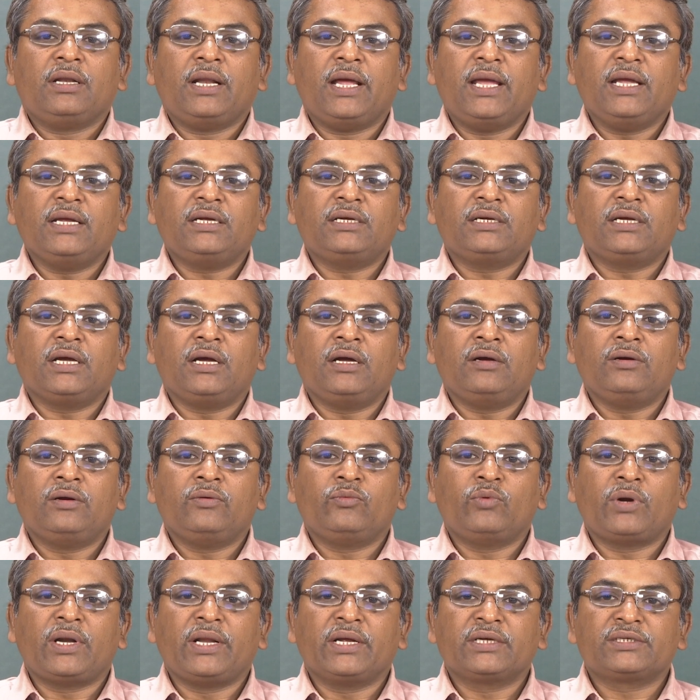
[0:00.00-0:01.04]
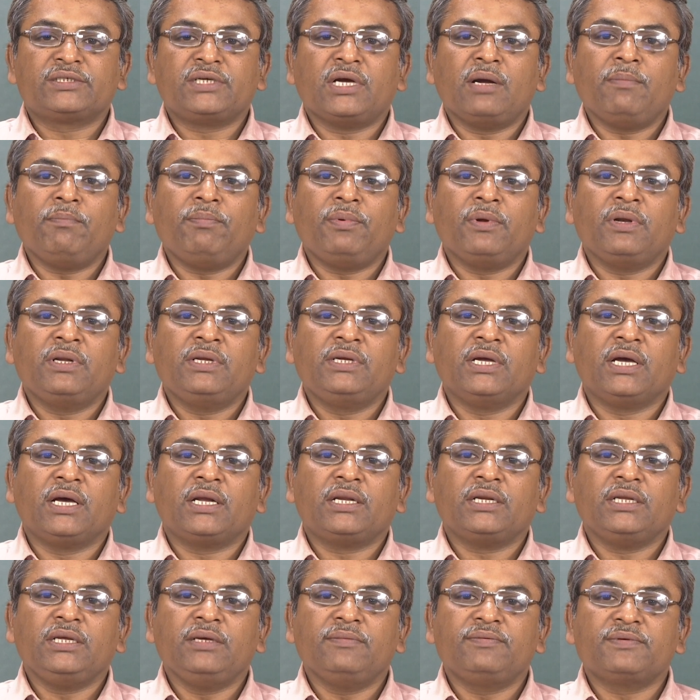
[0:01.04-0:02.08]
Like one example
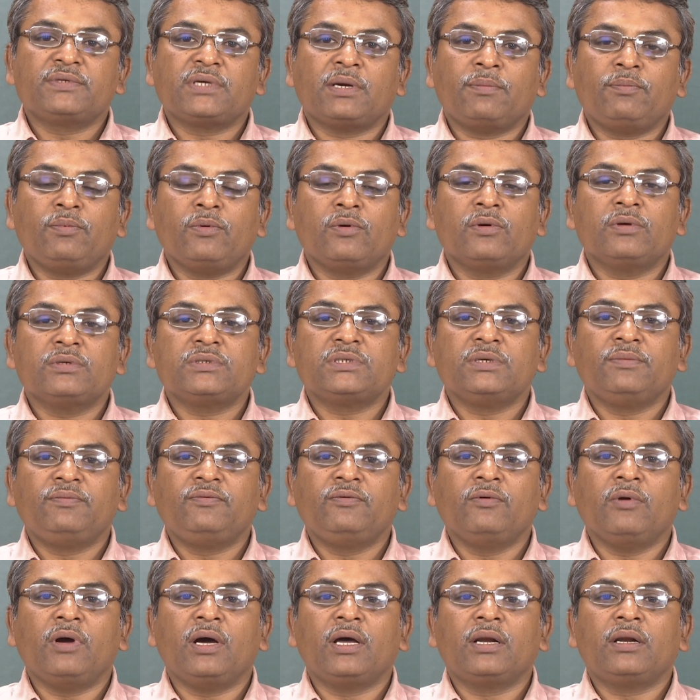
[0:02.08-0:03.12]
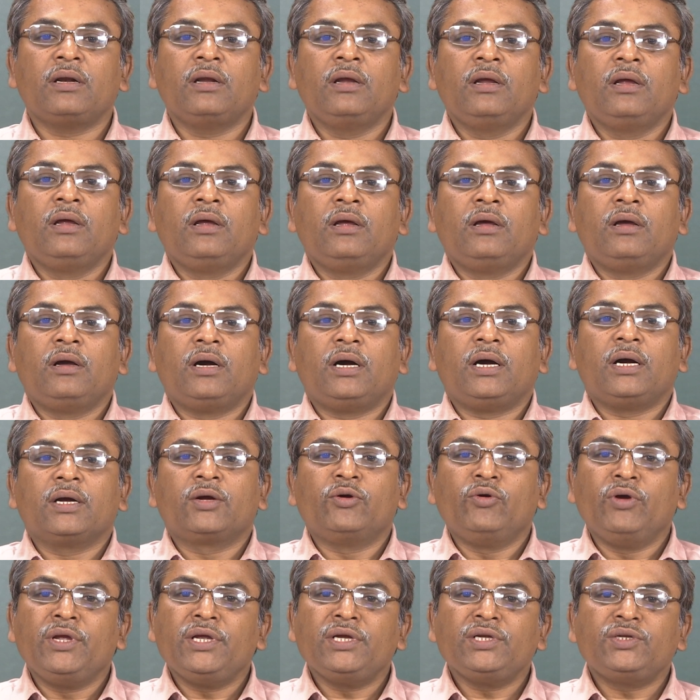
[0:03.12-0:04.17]
here if suppose if you are
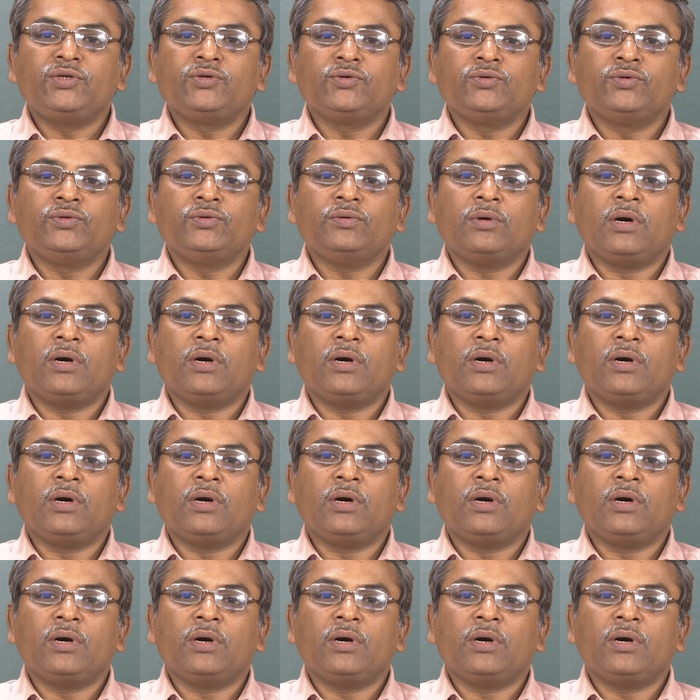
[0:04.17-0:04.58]
going to